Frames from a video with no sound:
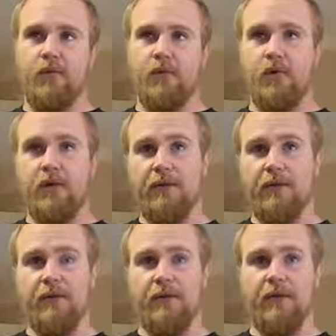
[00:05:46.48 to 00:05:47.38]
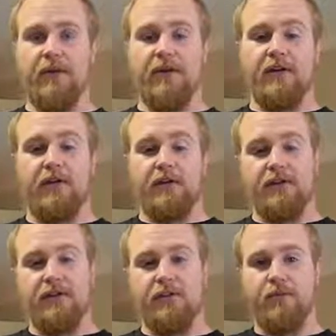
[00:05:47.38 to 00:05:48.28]
what we were doing, because our
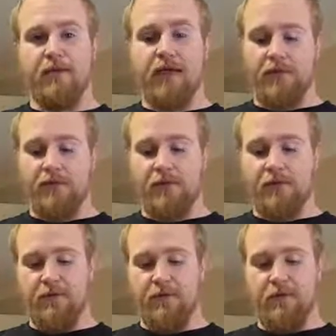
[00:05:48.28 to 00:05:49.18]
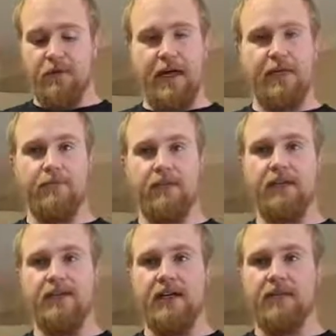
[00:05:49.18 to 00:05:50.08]
initial plan up front was to buy the
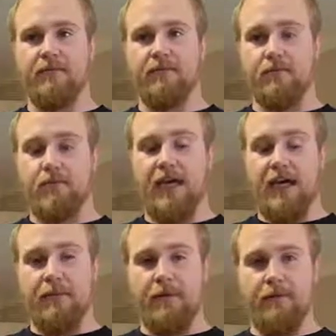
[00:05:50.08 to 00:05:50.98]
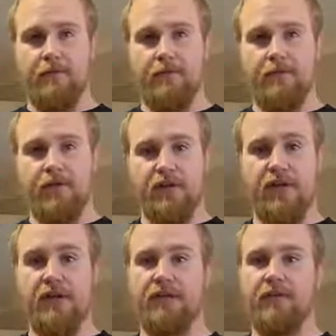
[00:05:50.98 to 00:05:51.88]
project, rehab it, put
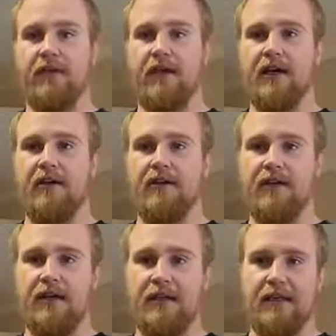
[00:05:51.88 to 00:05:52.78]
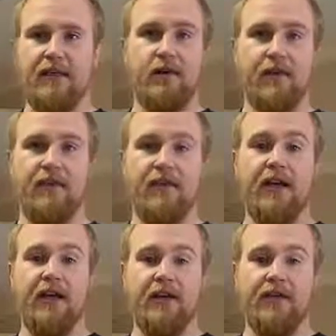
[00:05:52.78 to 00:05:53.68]
tenants in place, and then go ahead and
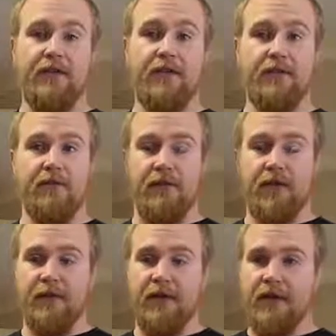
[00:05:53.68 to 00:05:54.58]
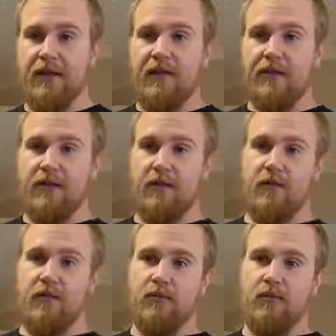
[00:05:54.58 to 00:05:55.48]
sell it as a fix and flip.
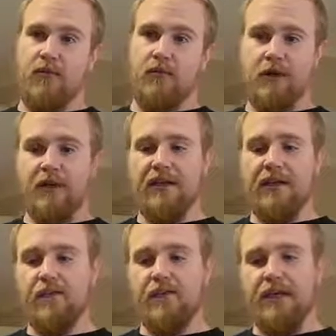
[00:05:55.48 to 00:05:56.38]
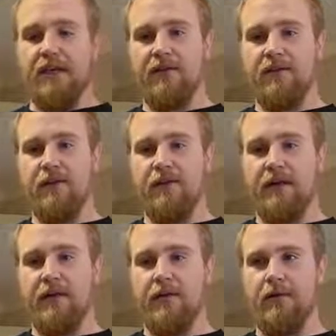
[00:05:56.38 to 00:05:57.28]
So what we did with that is when
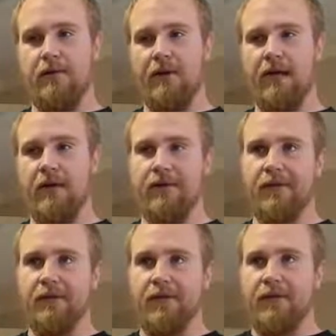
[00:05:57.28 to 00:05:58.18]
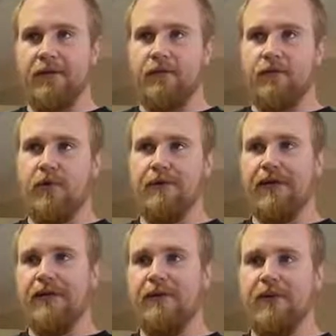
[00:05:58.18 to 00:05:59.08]
we only
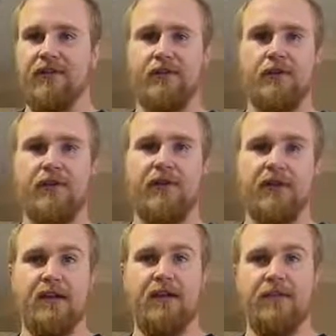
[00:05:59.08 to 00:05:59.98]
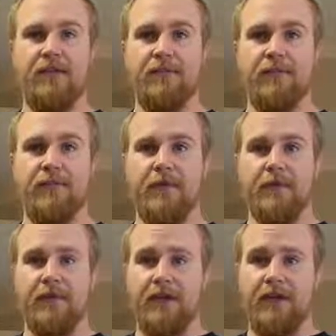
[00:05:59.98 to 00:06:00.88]
had about 2 or 3 tenants
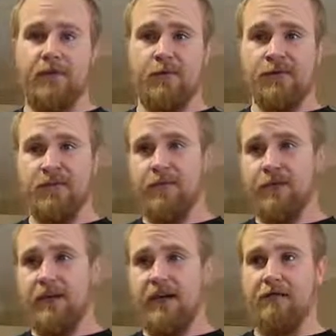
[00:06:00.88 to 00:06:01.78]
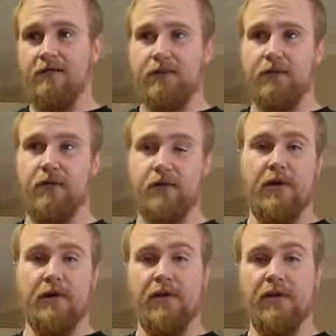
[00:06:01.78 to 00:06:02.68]
in place, which took about 2 or
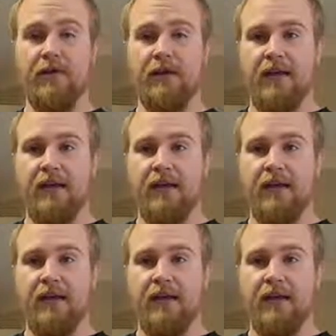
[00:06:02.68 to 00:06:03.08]
3 weeks.